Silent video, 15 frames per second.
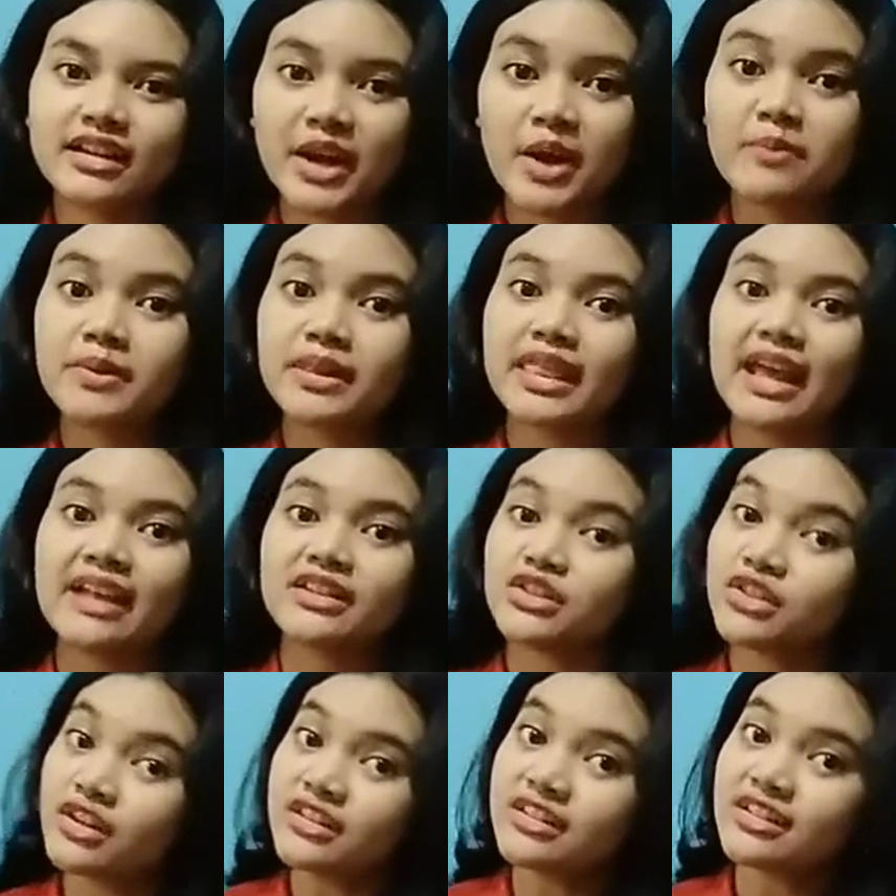Rabbit and
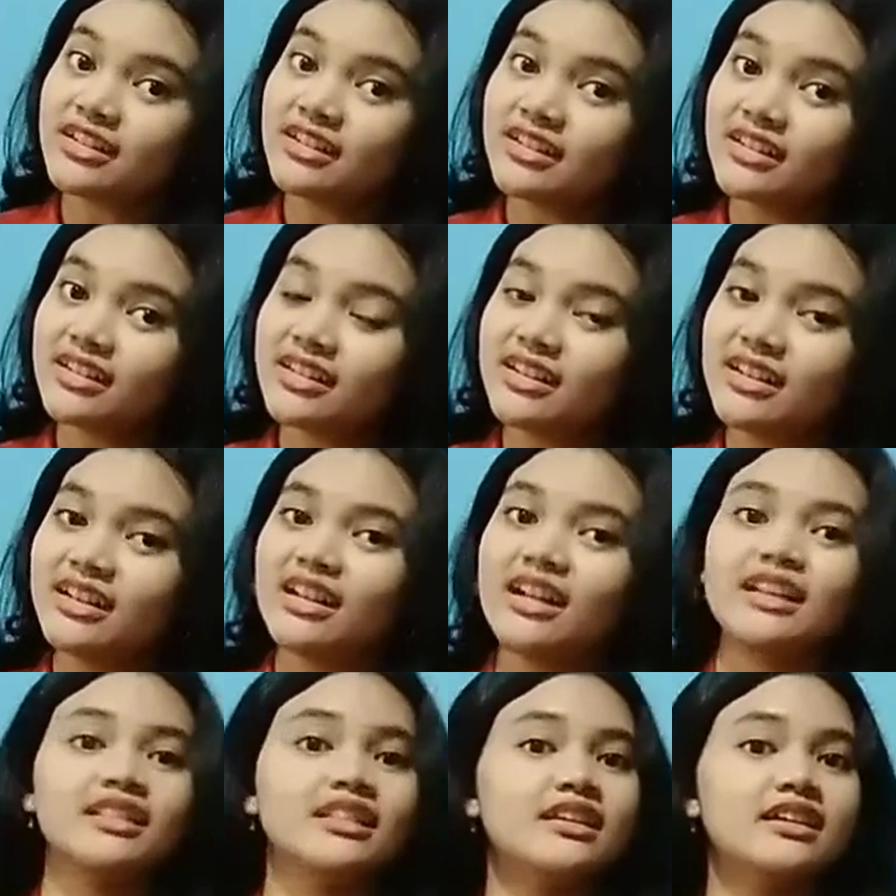Turtle,
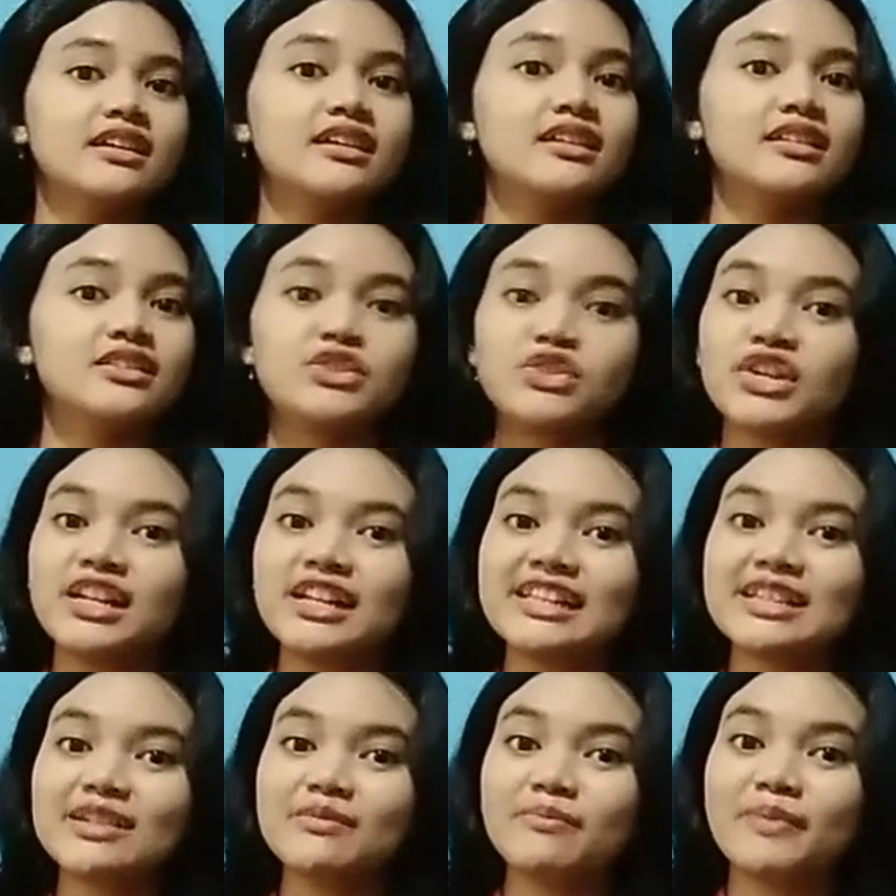The 3
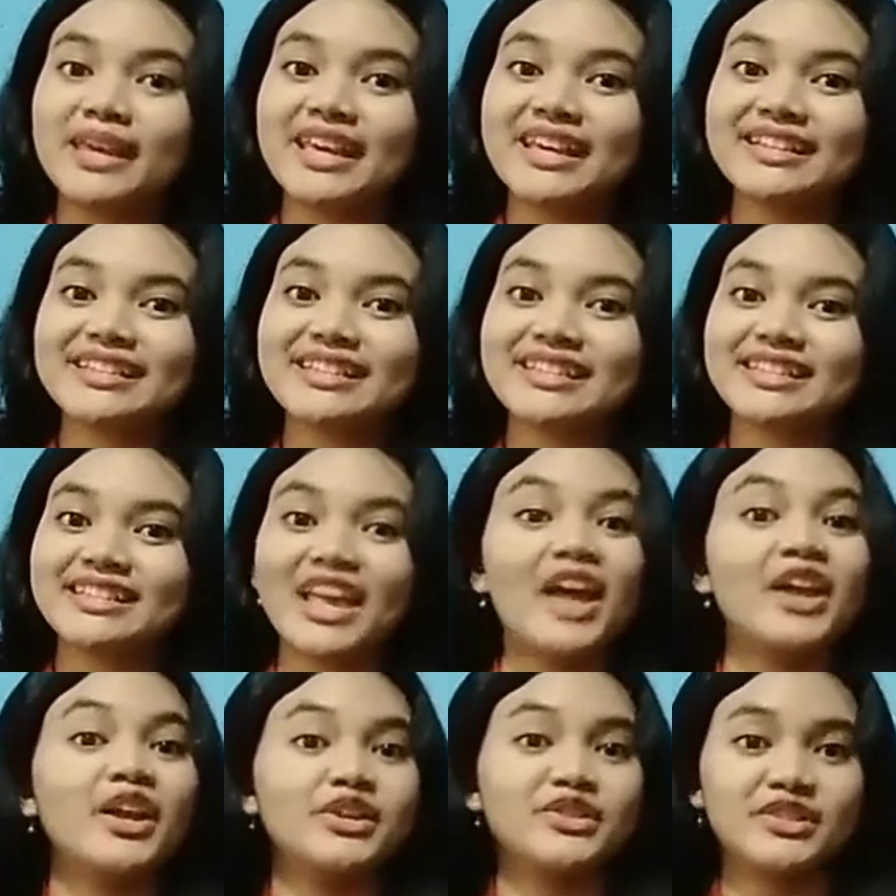Little Pigs,
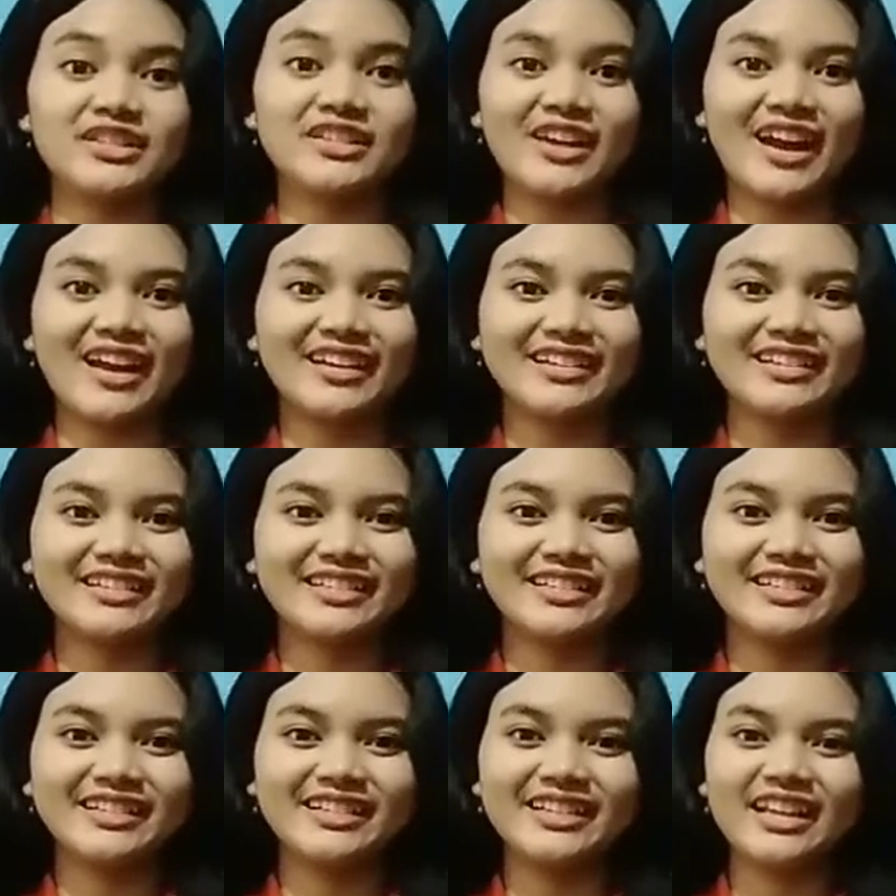and etc.
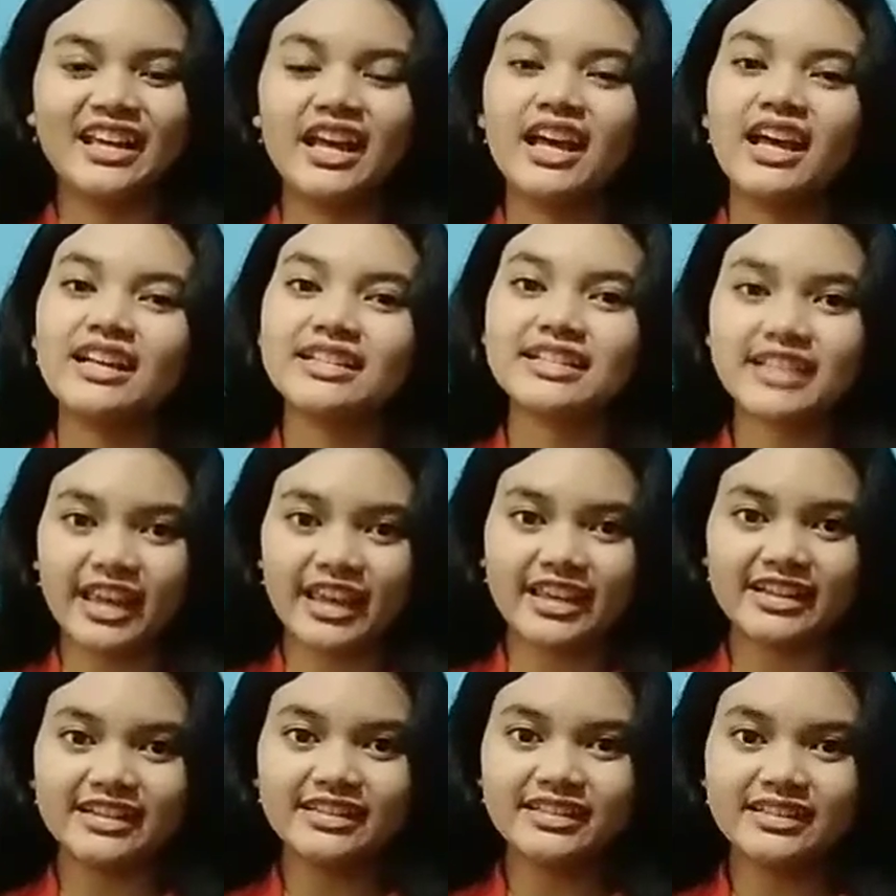
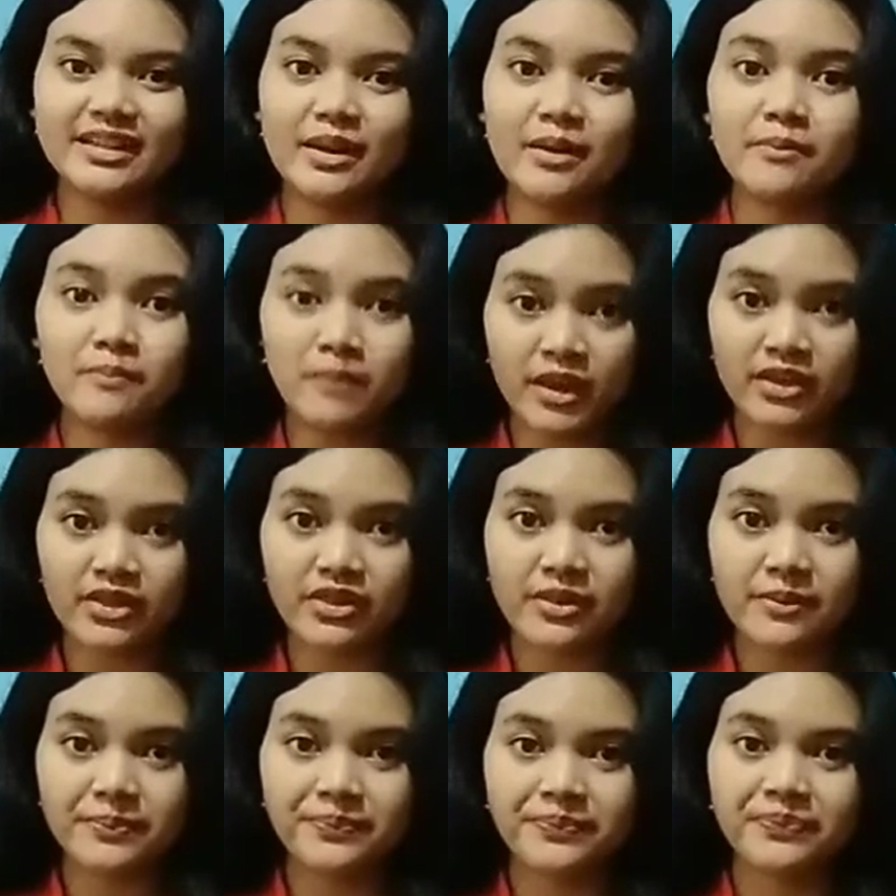Second, myth
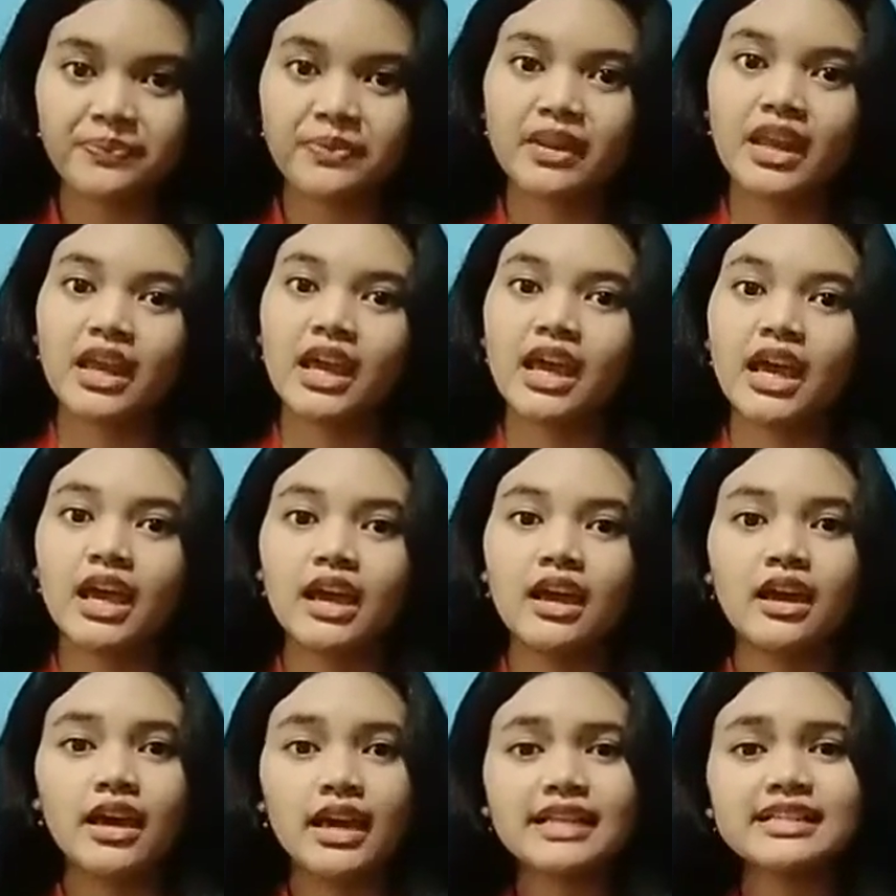
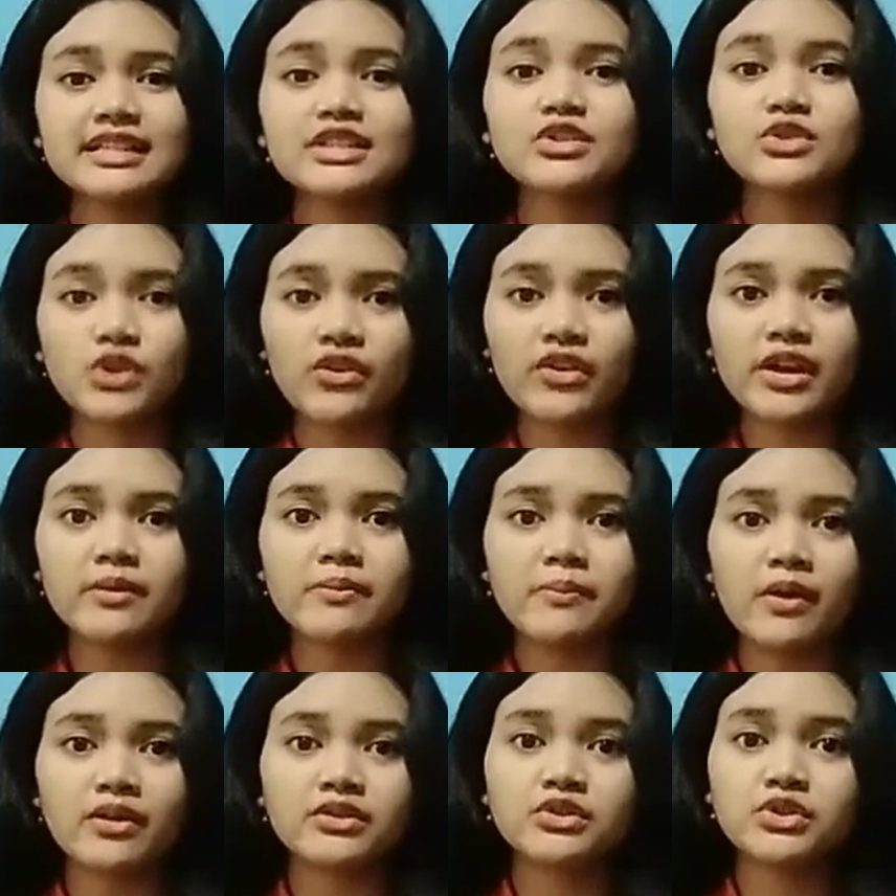is a story
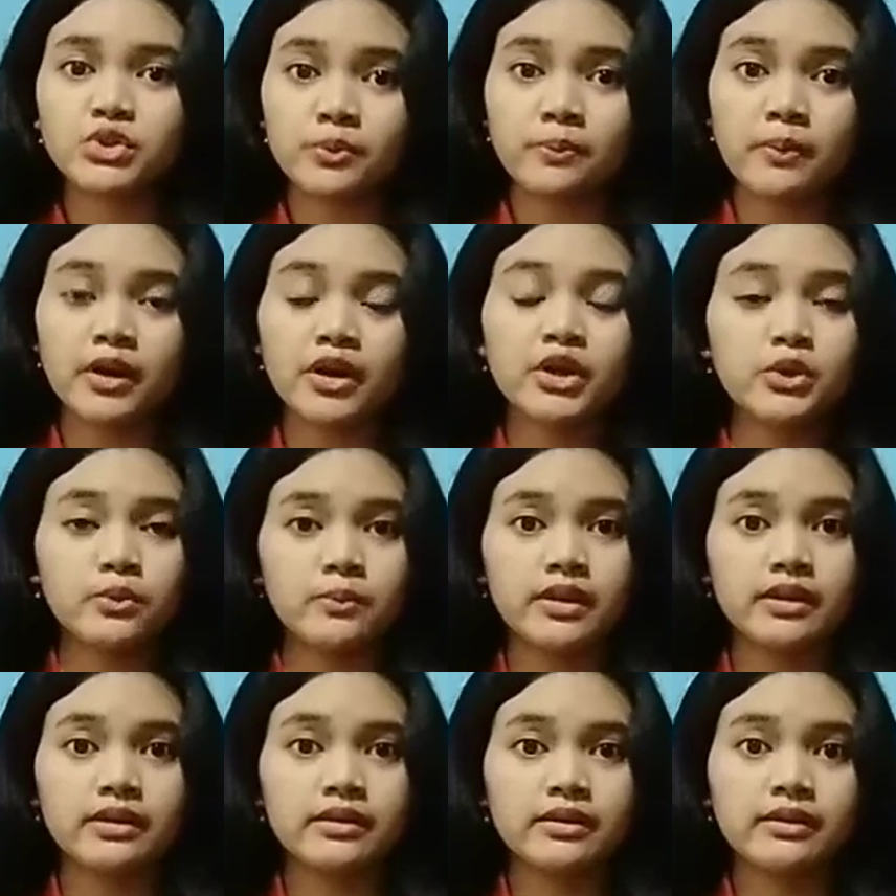about
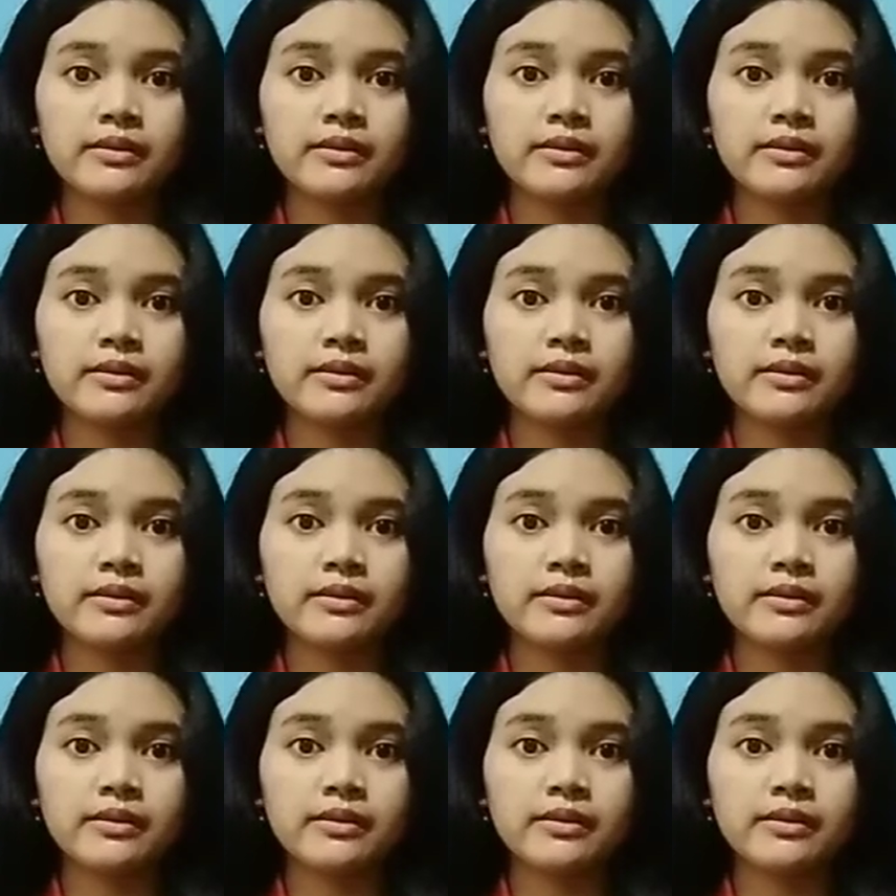superhuman